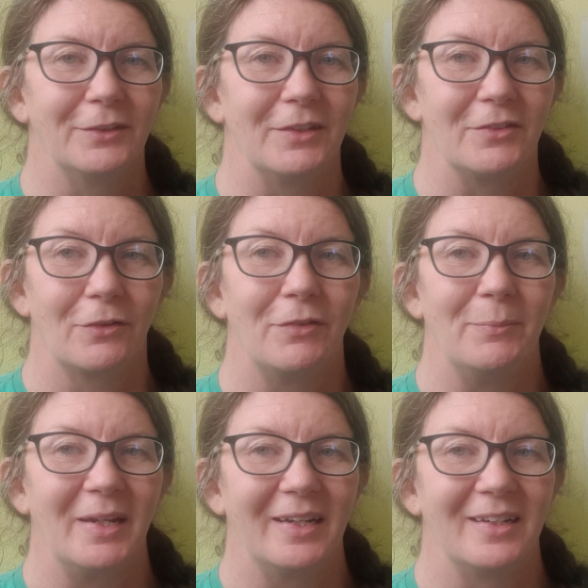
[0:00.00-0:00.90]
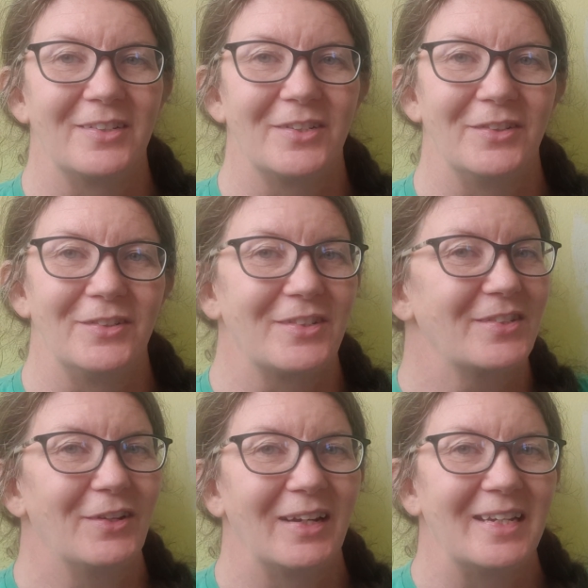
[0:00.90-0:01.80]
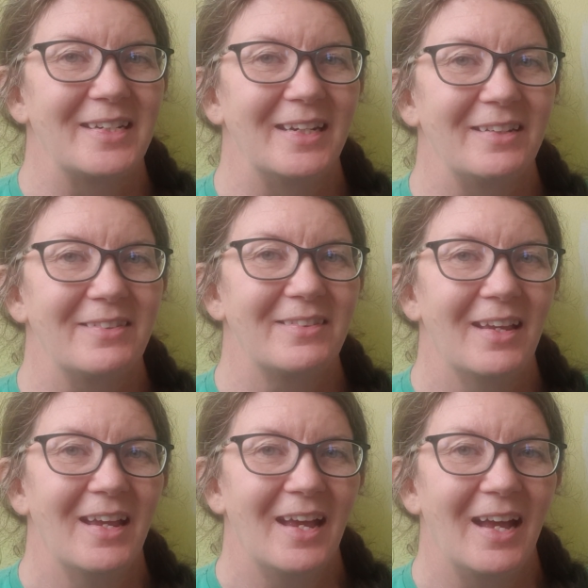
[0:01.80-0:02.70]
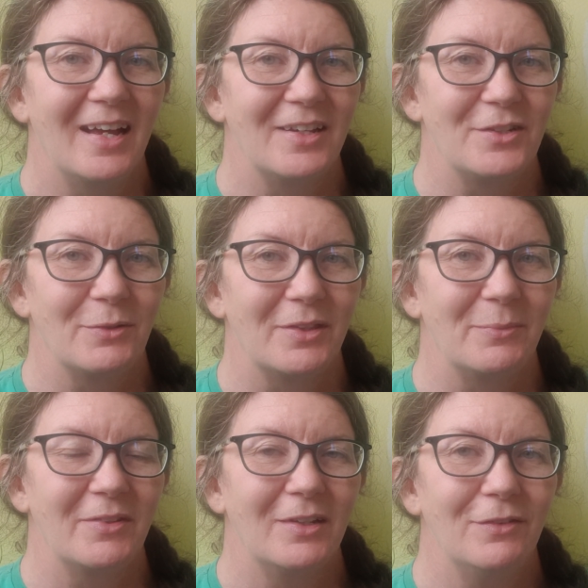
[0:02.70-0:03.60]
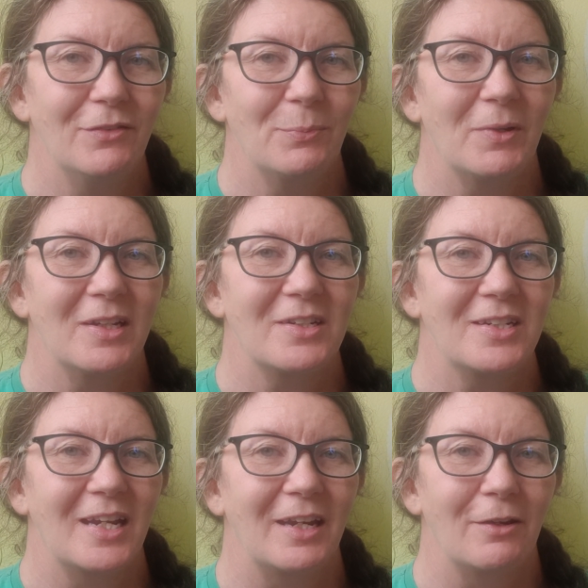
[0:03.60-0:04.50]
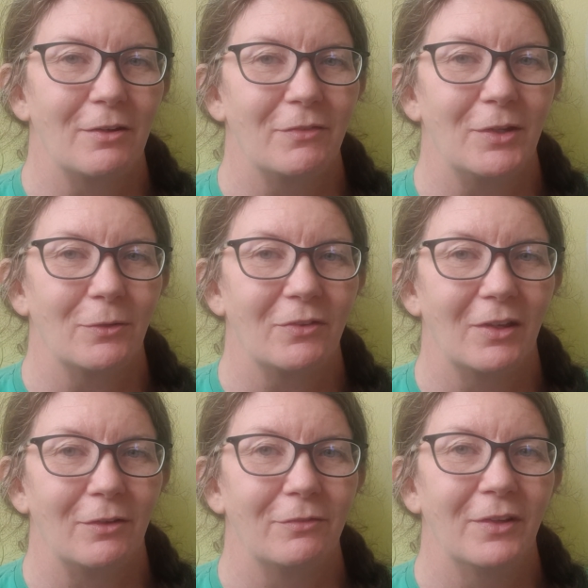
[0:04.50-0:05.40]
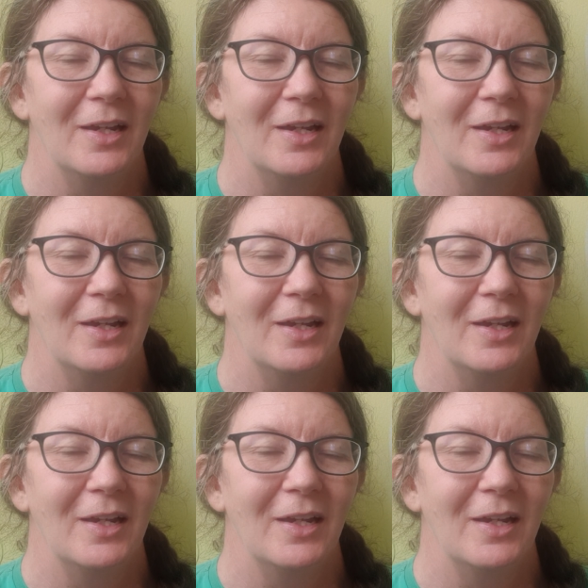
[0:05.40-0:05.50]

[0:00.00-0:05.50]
it's often better to just not let tenants do it themselves, but take care of it yourself.